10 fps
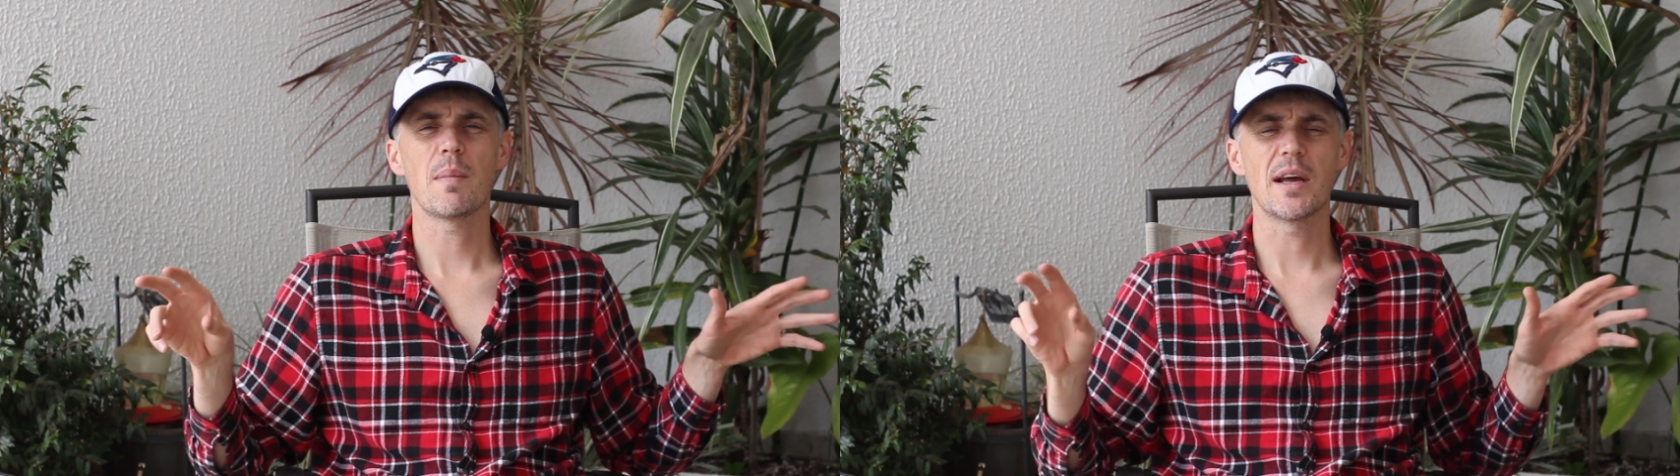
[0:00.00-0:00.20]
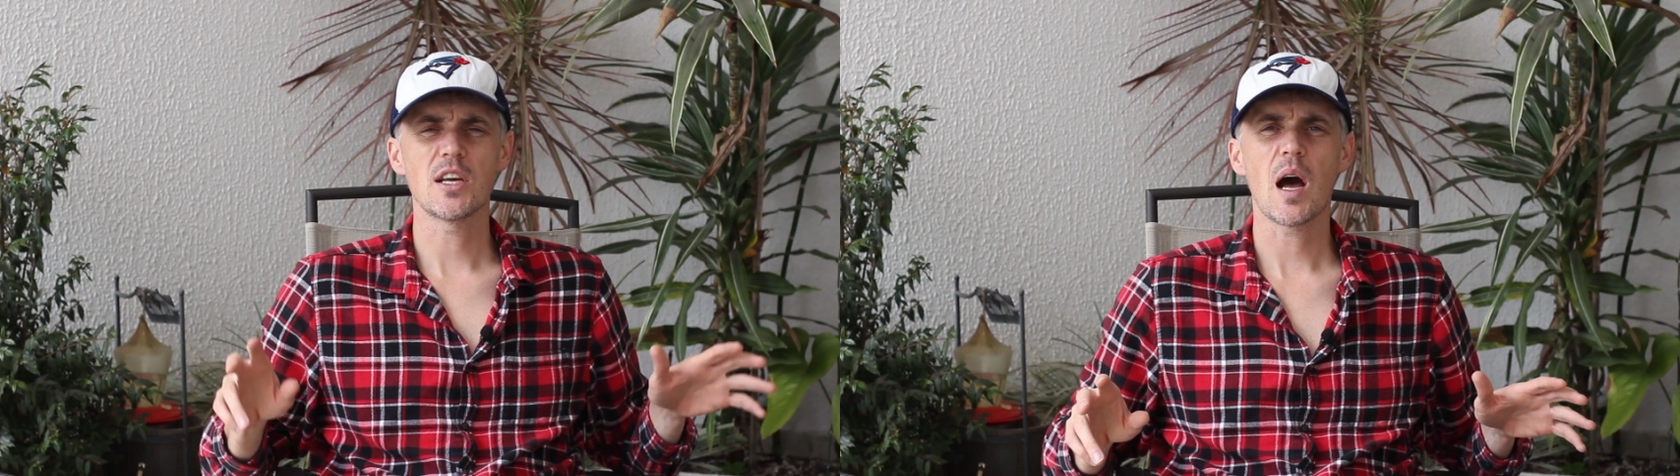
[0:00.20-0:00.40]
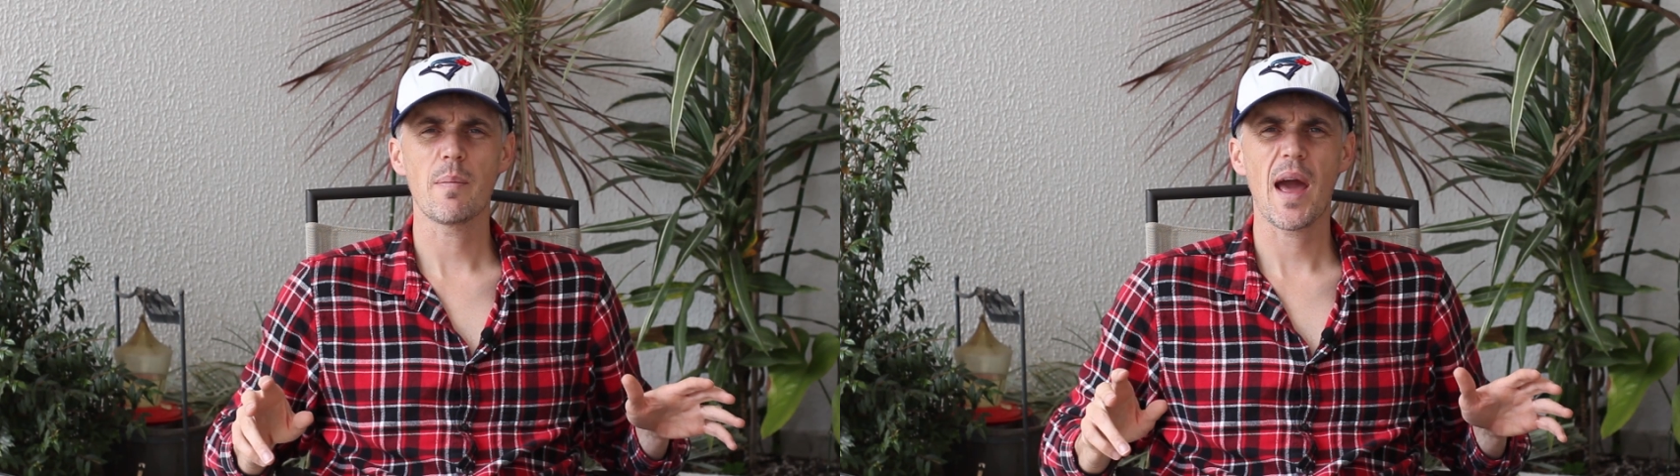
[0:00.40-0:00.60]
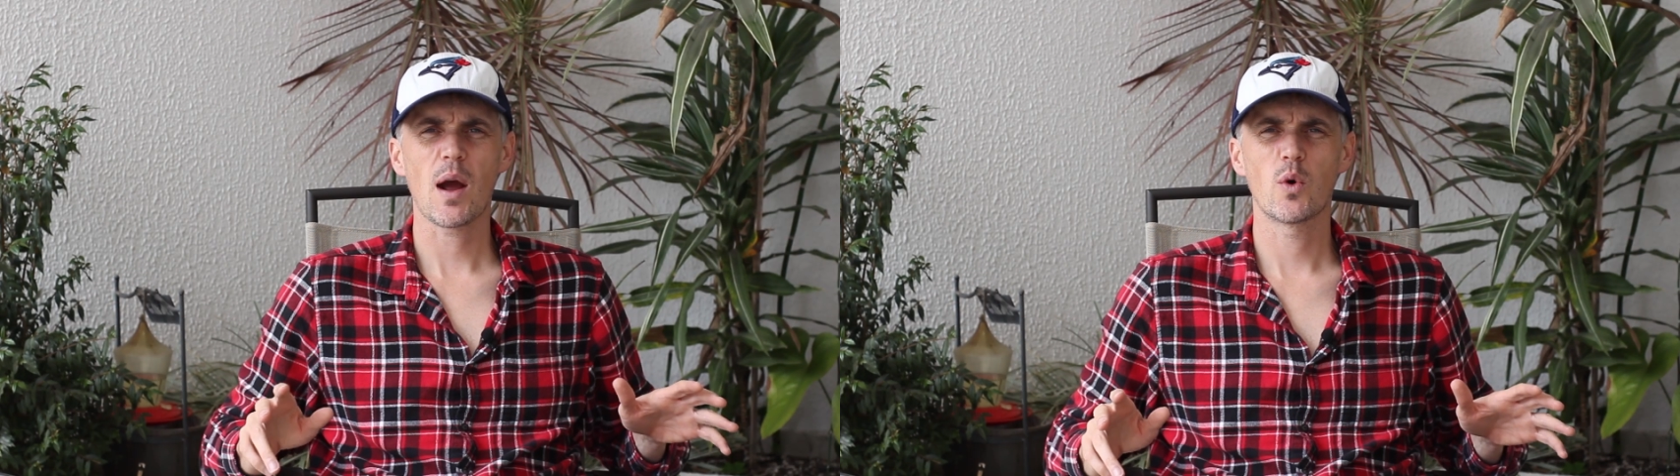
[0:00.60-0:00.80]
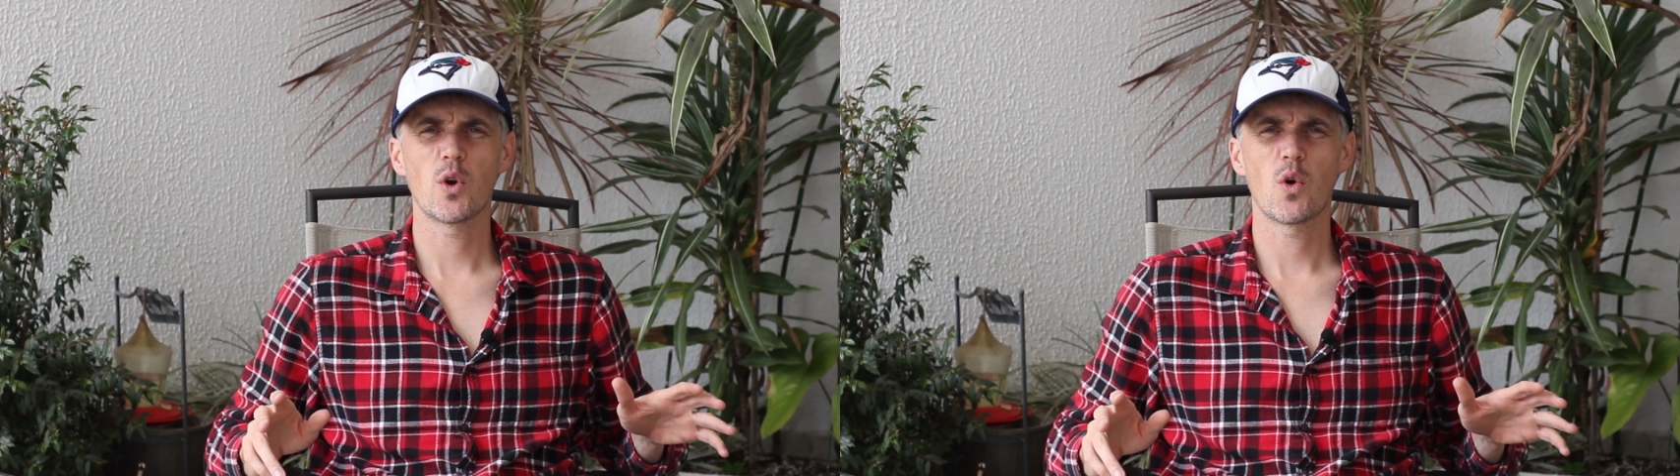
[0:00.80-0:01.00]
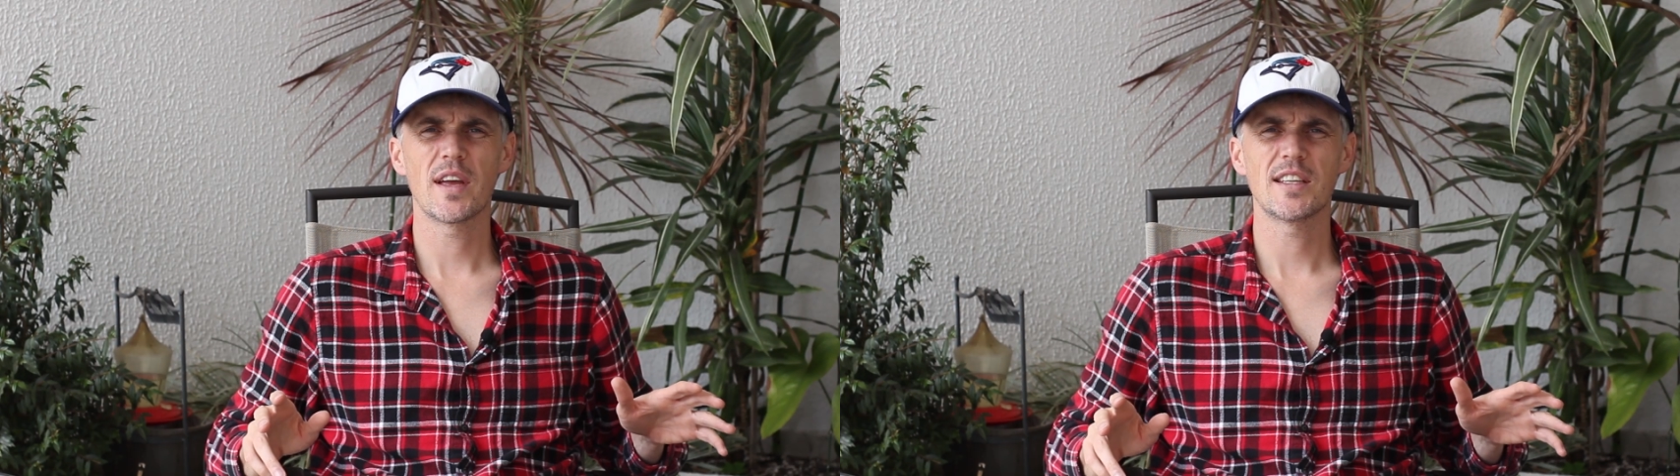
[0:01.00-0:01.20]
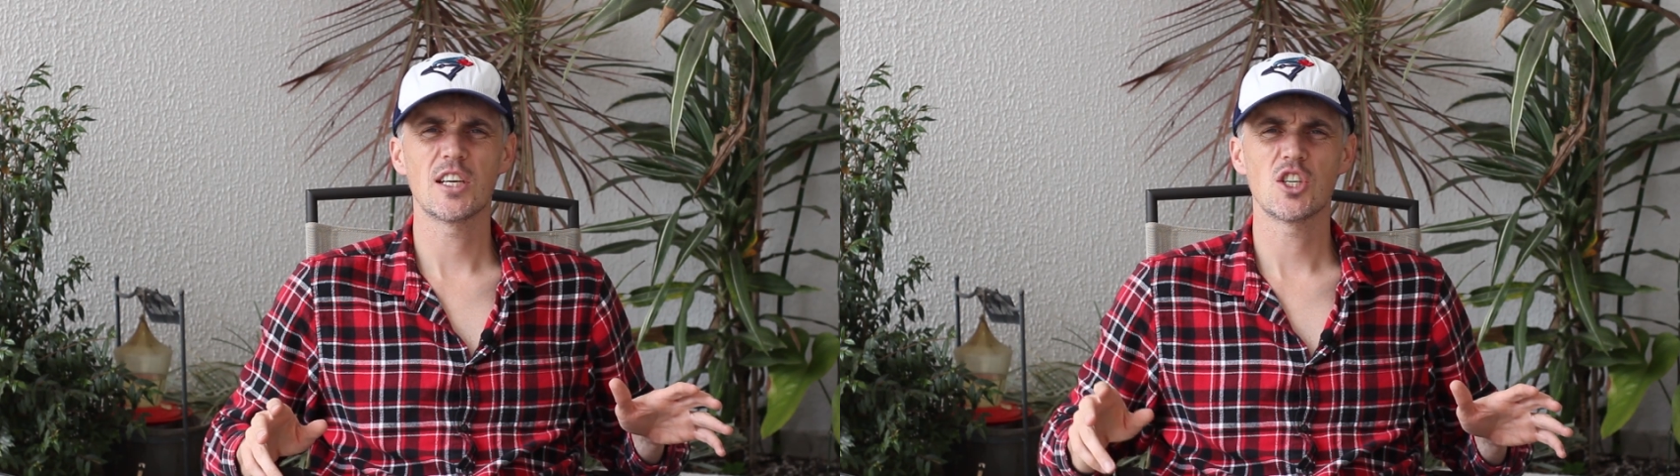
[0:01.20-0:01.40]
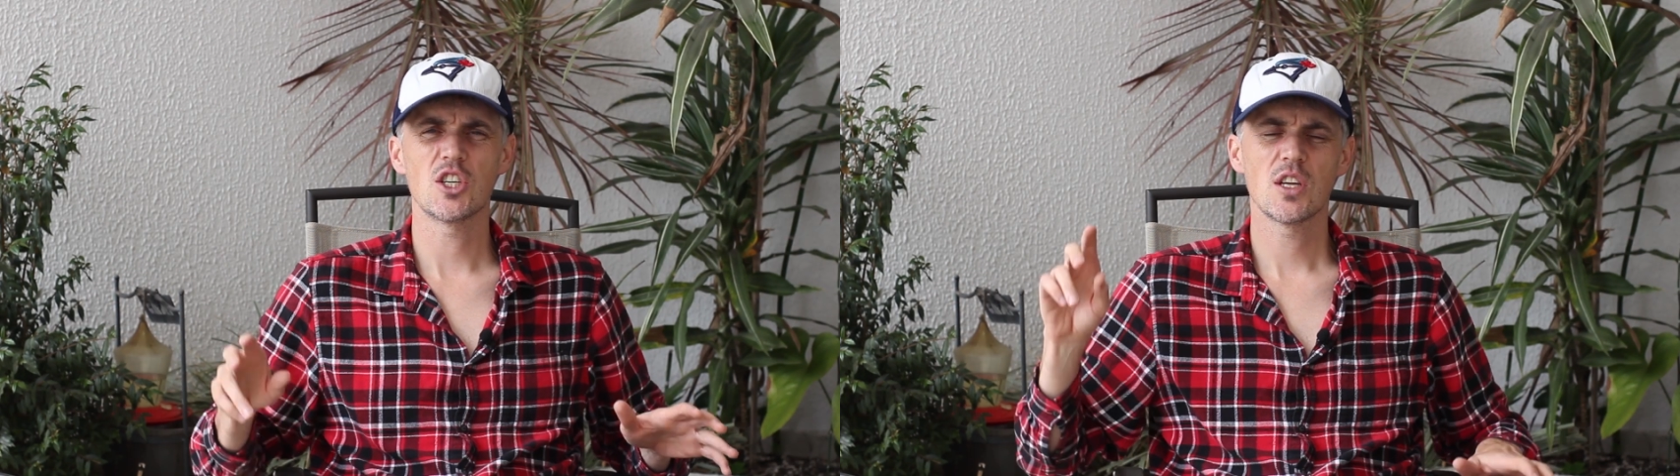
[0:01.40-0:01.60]
my top Ecuadorian
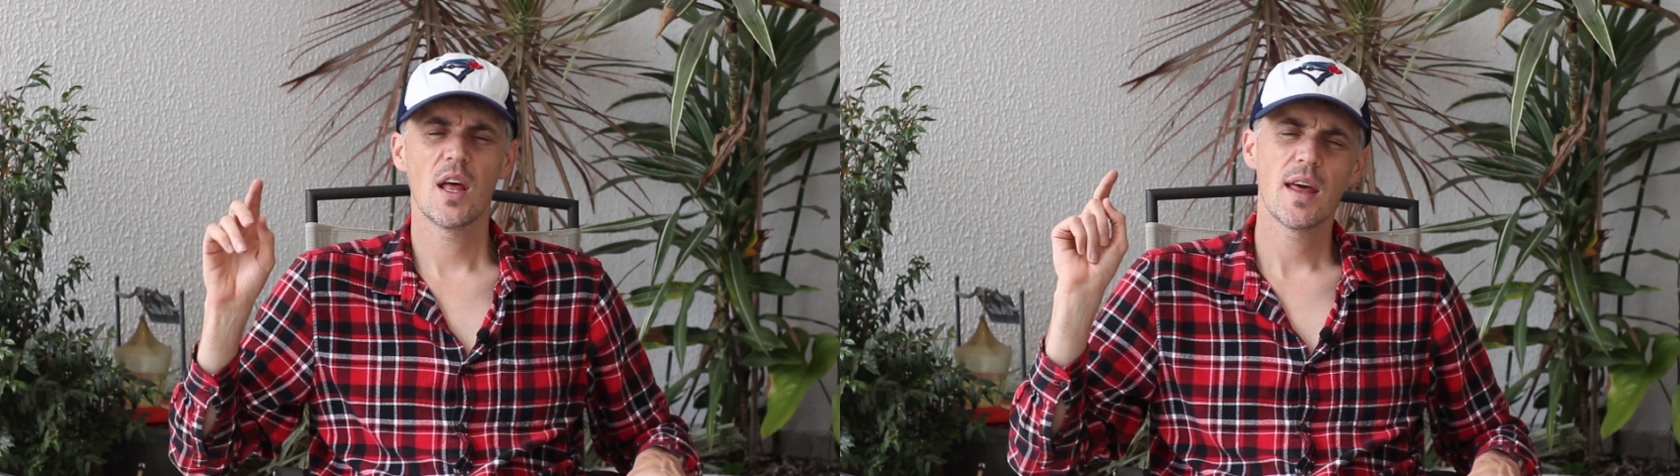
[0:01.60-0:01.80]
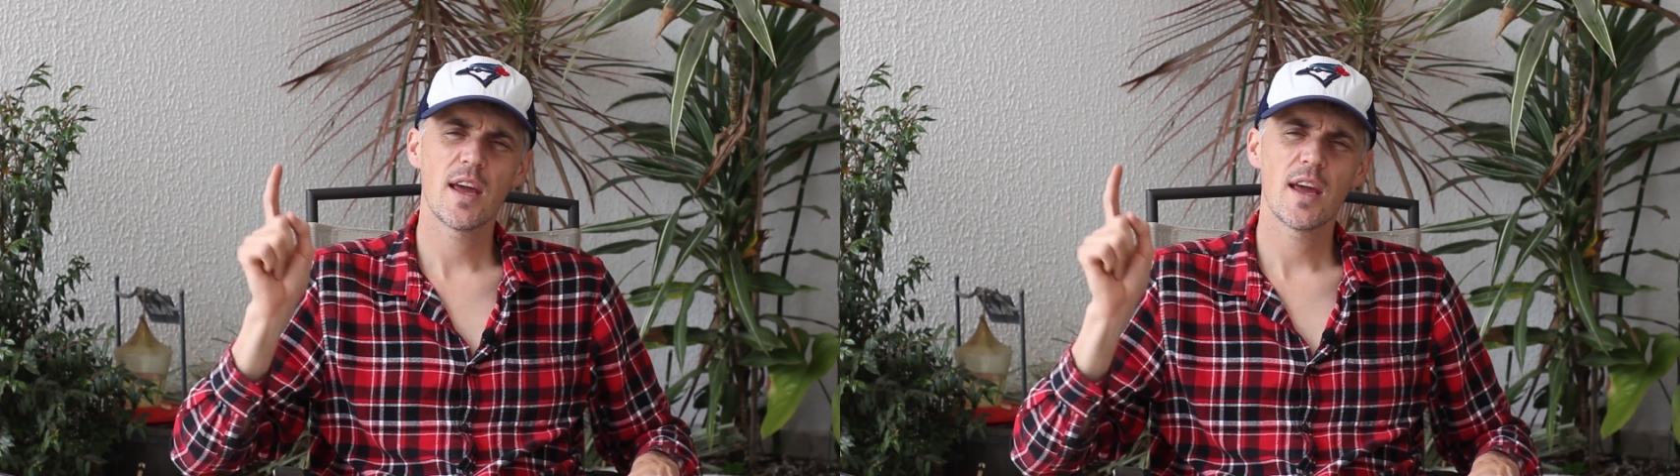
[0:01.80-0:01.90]
dishes.